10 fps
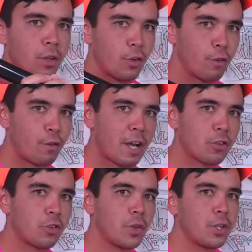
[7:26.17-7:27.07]
the
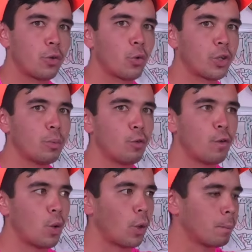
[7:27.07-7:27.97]
faster that you're going to move
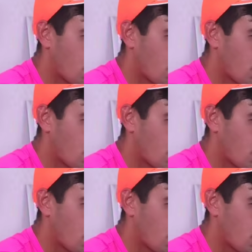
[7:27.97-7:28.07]
forward.